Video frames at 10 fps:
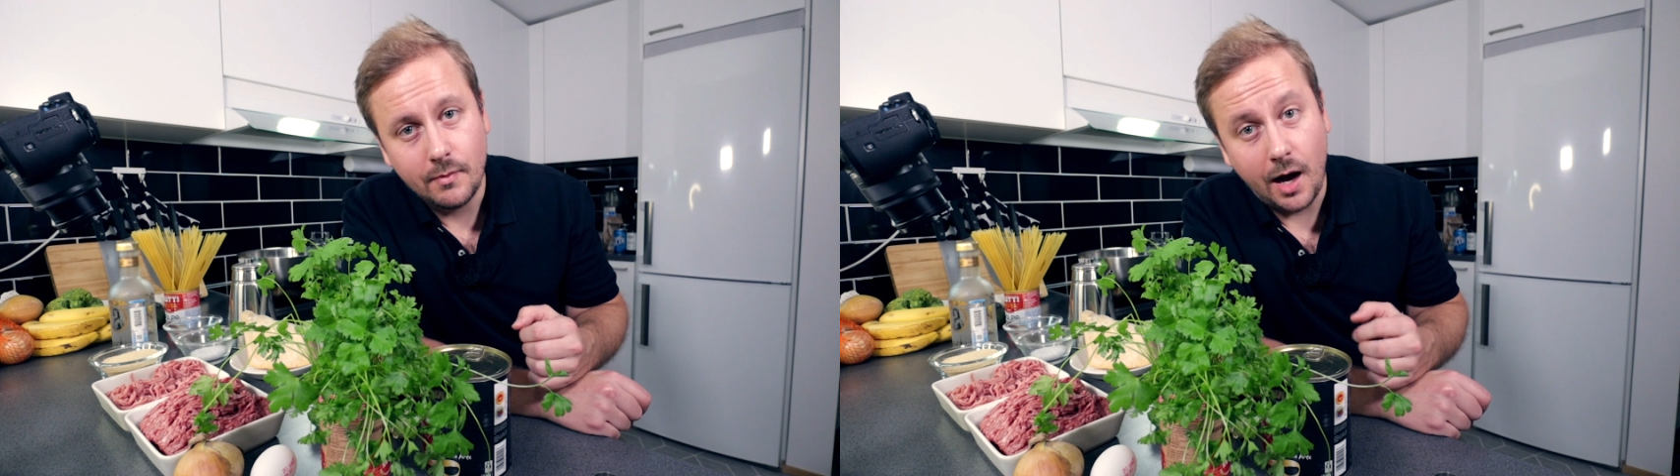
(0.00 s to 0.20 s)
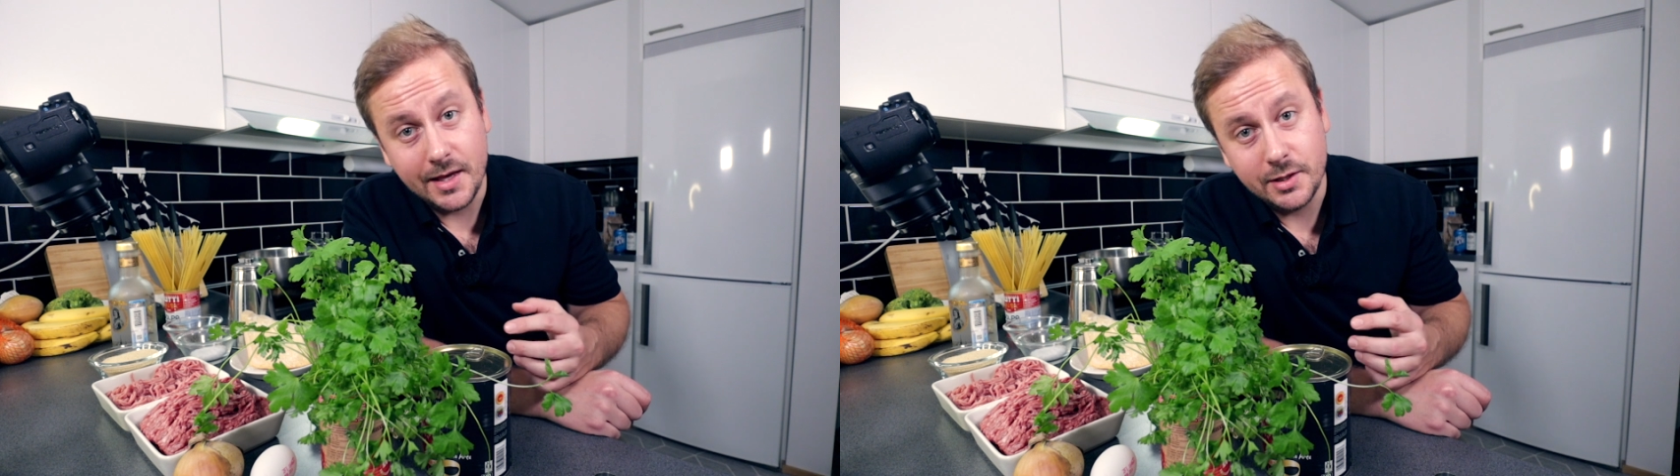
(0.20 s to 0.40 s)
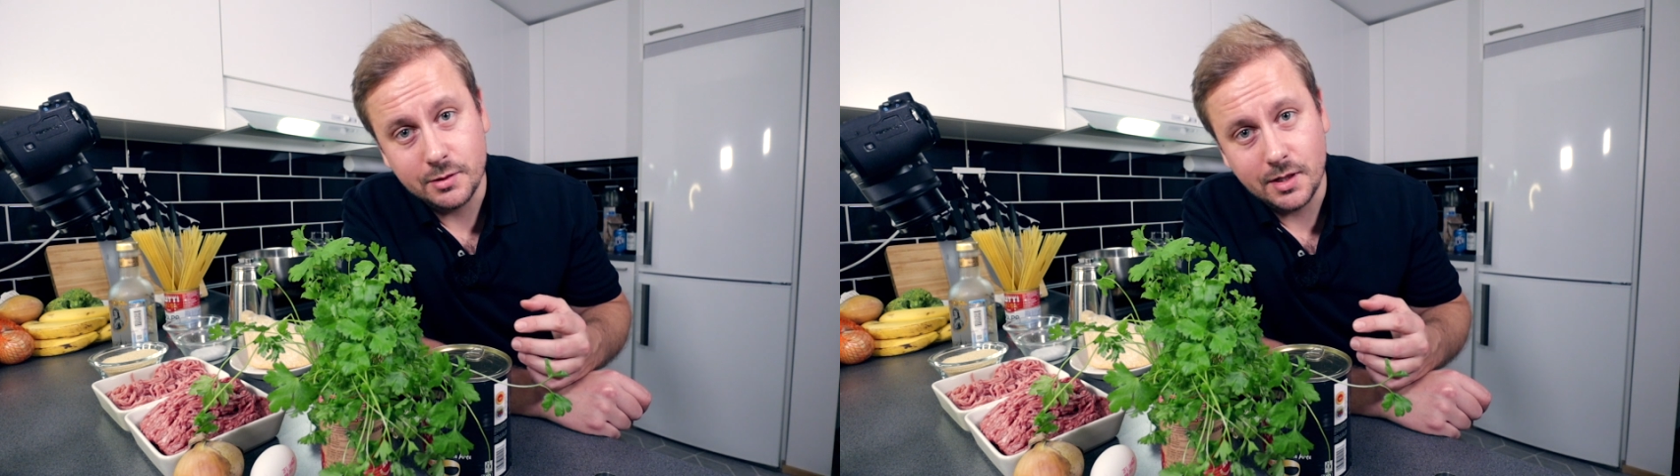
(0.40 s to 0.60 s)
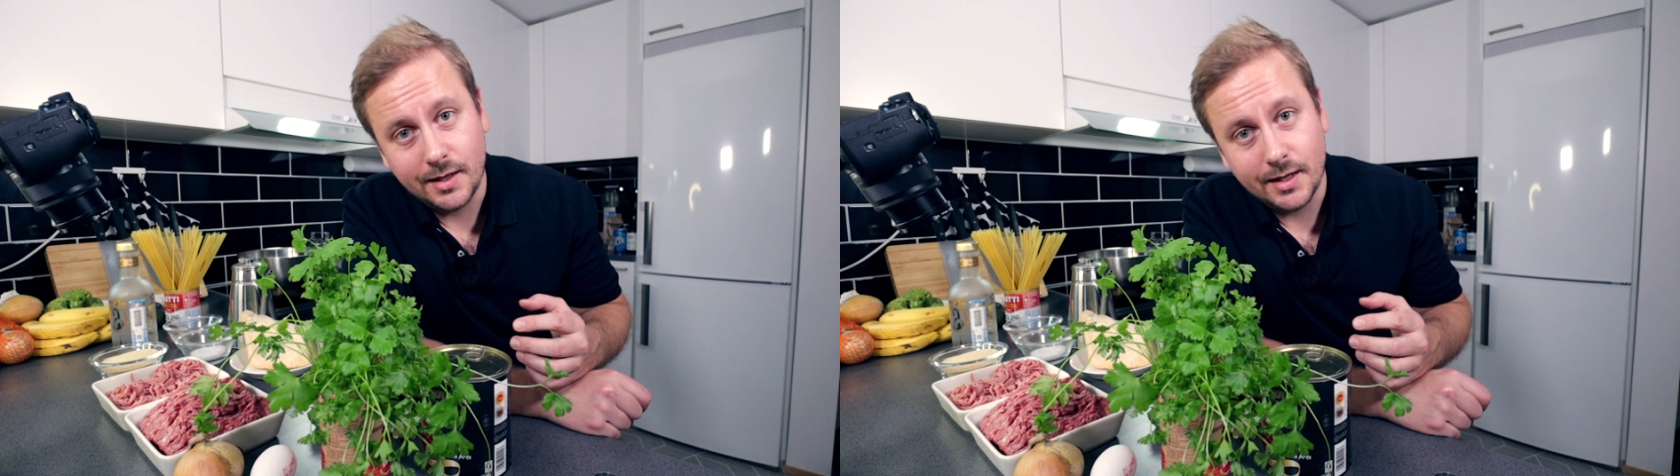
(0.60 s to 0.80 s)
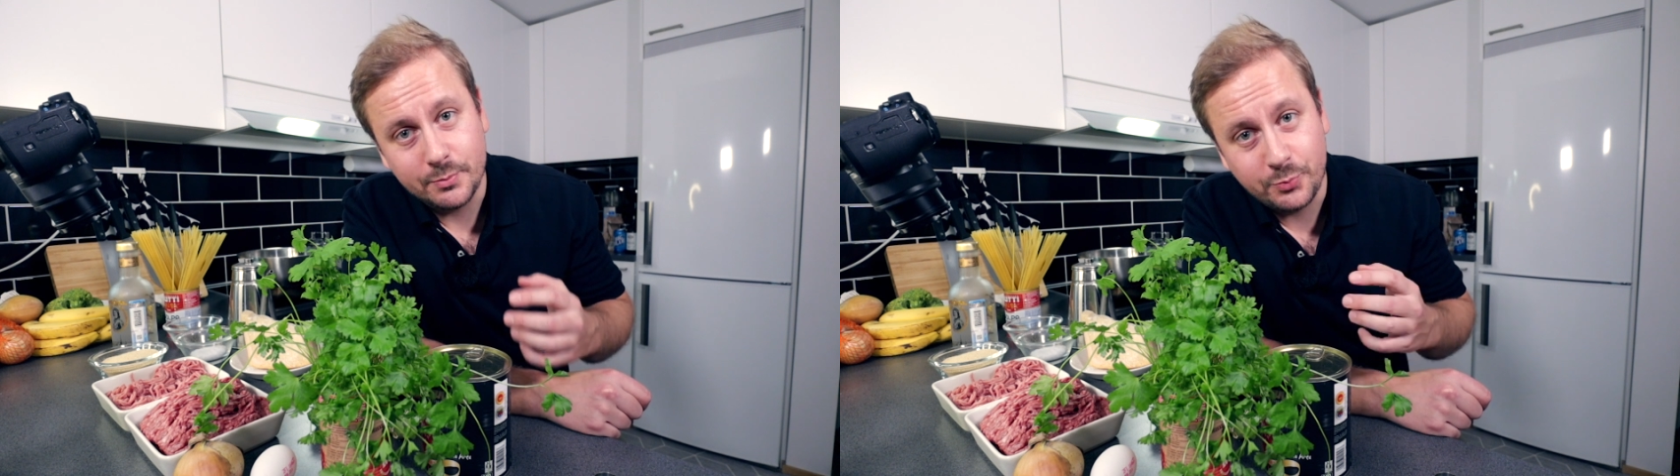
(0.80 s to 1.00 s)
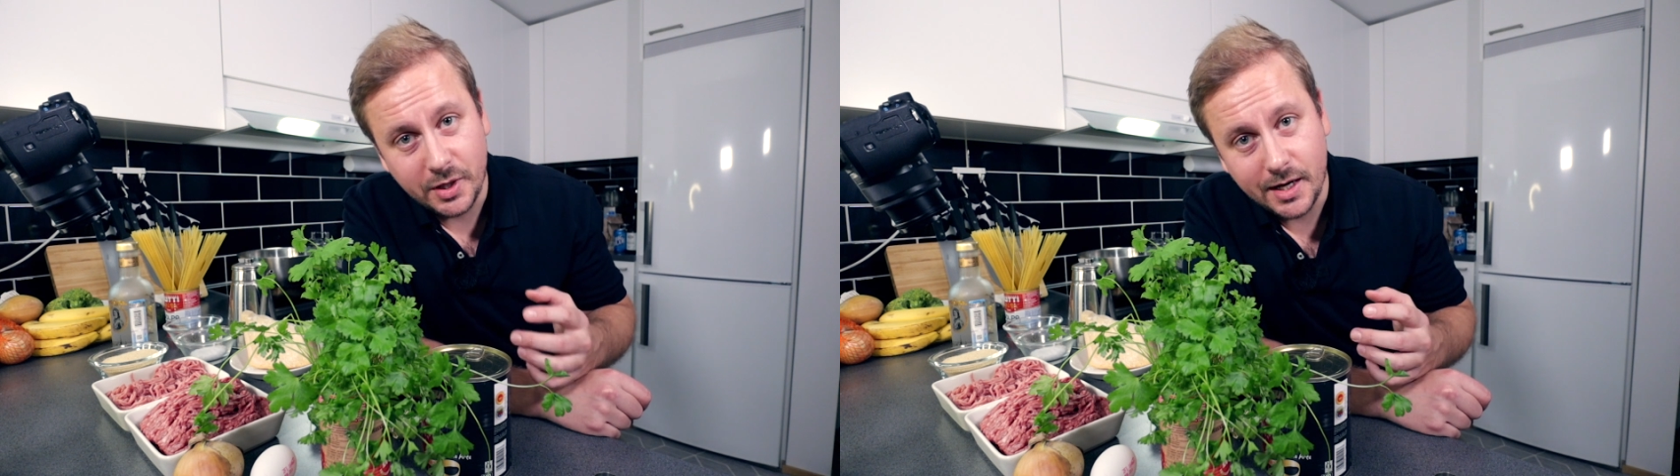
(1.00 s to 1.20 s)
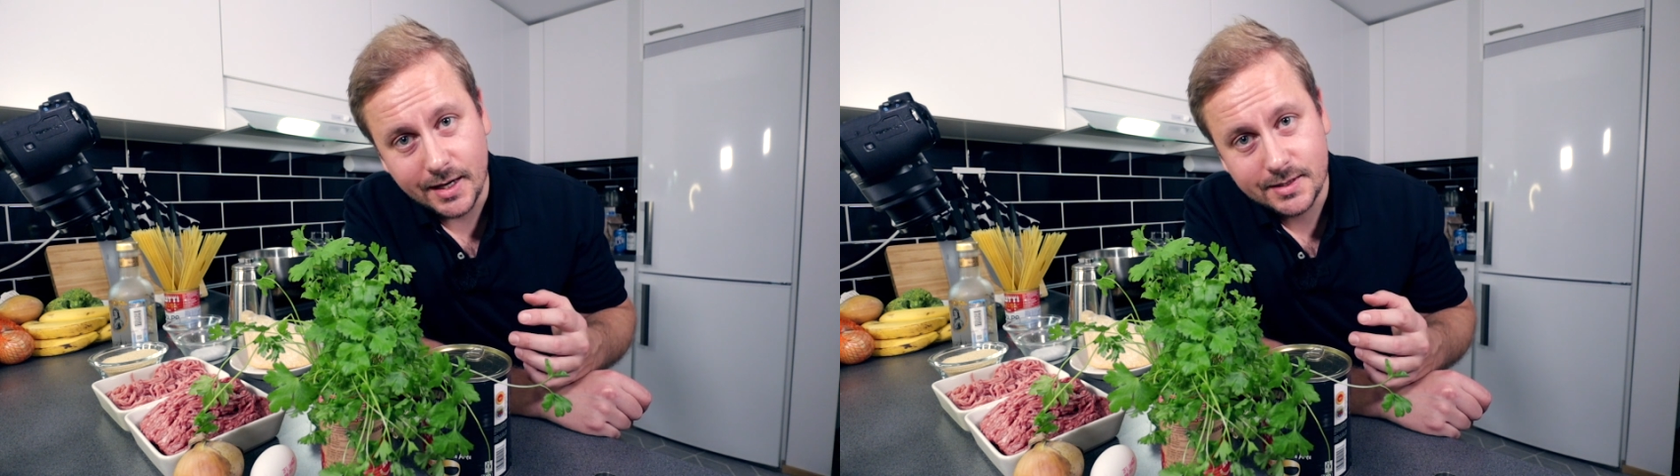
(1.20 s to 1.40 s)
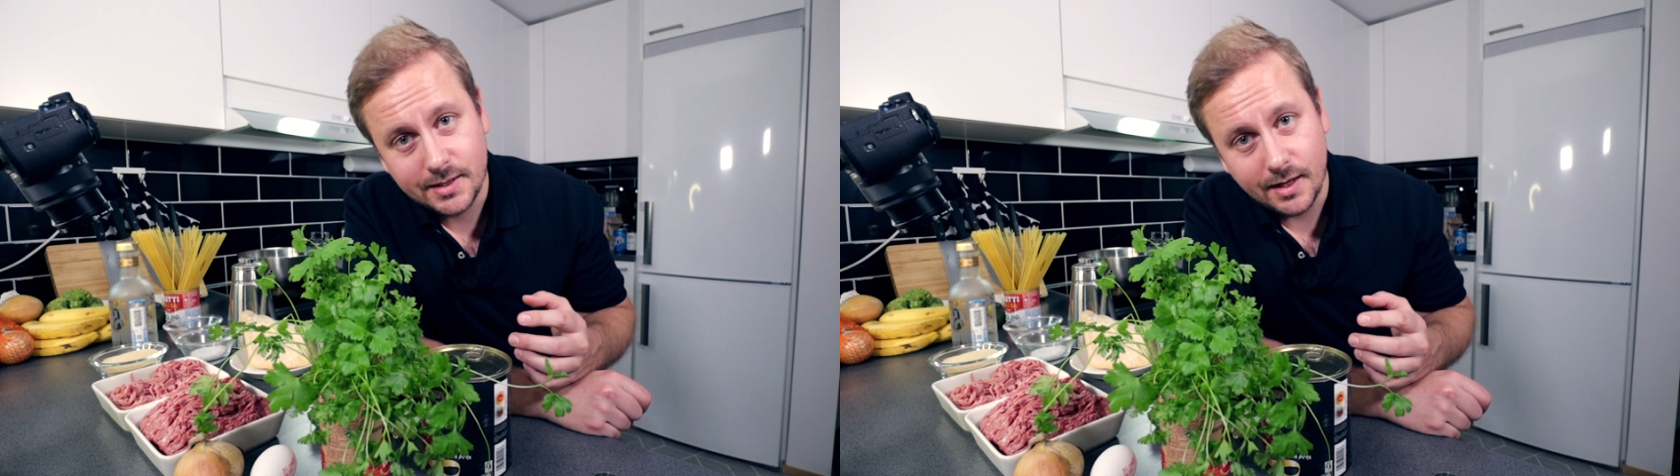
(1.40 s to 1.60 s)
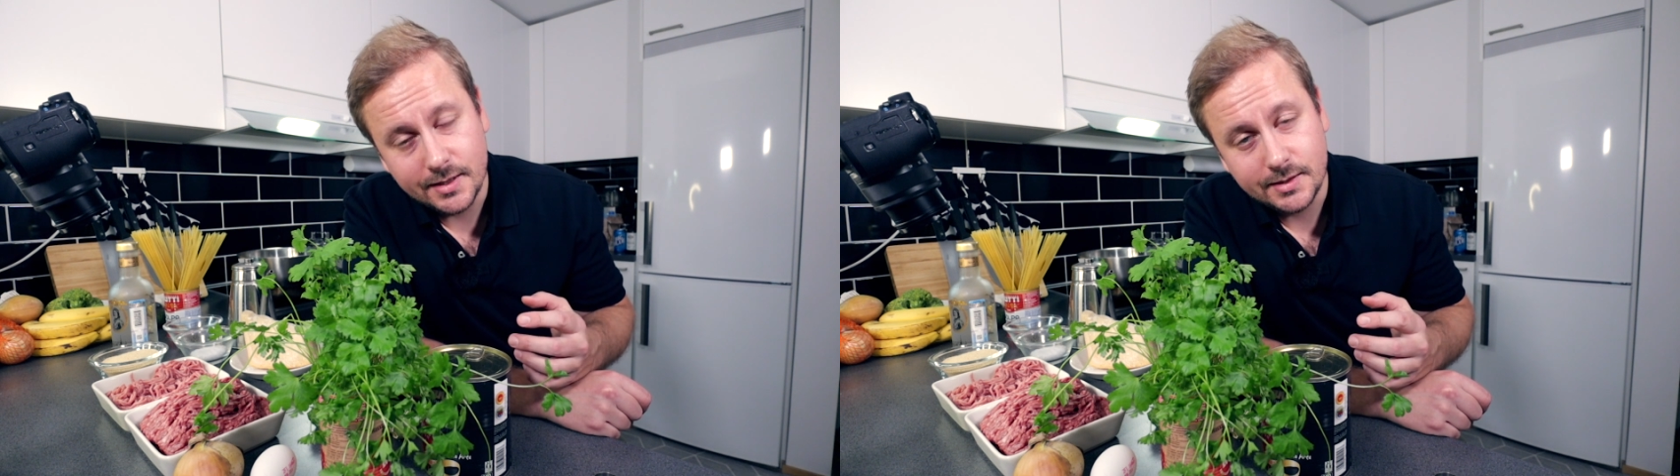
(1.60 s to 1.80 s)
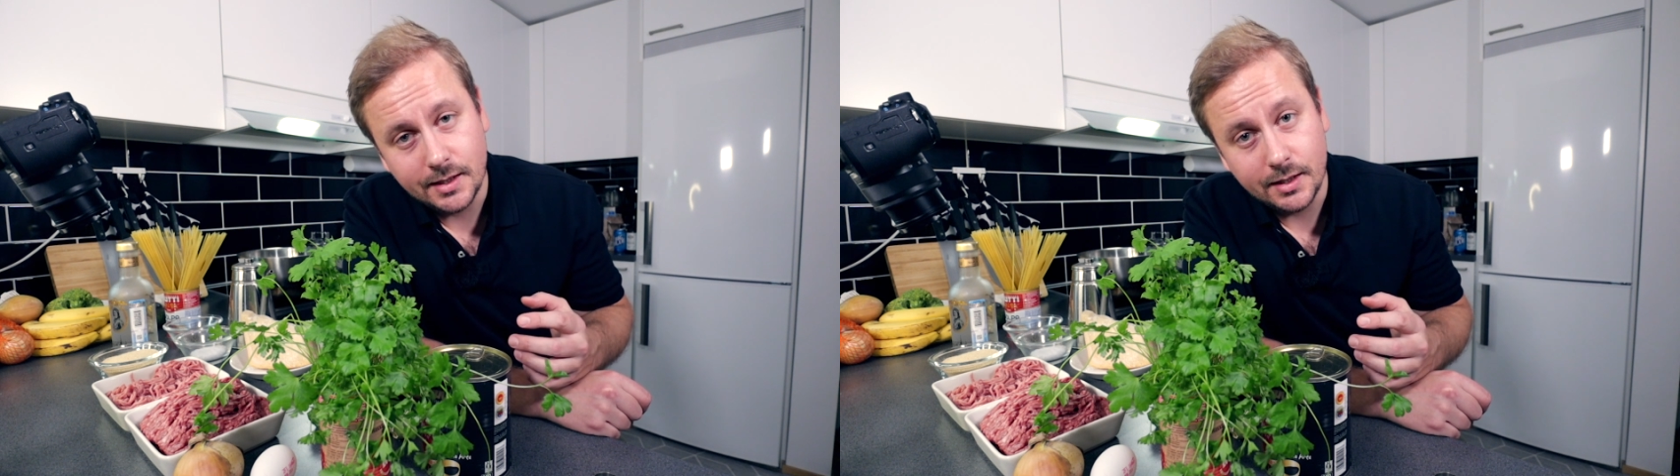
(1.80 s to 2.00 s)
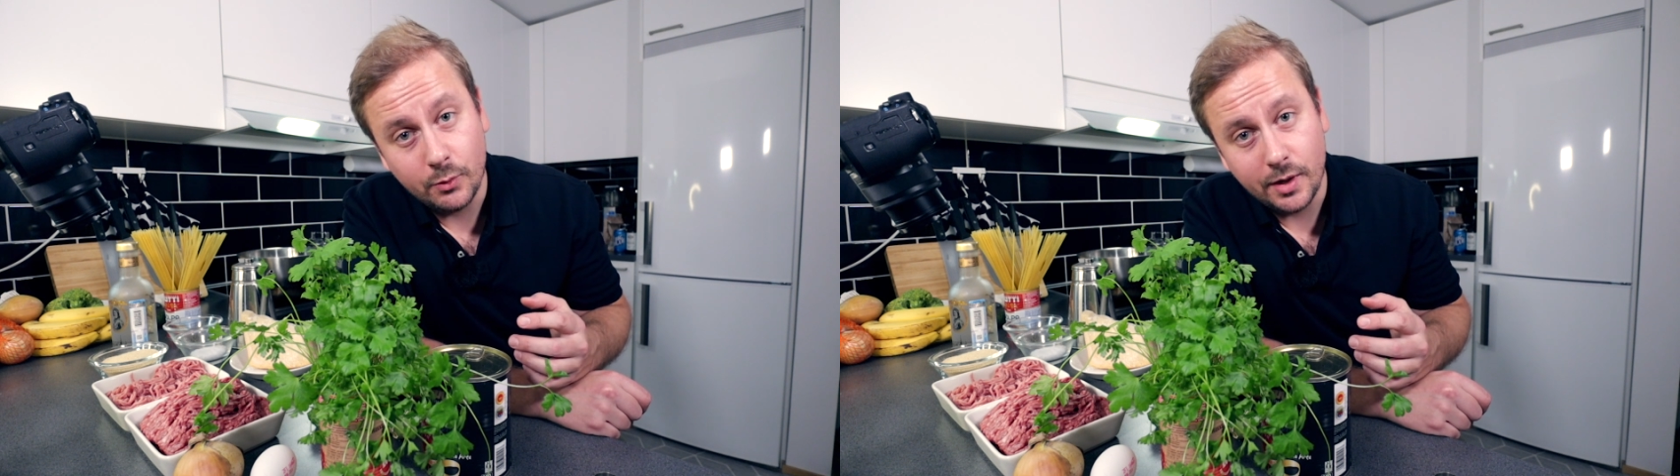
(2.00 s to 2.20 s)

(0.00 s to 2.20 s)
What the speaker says: I usually get pretty excited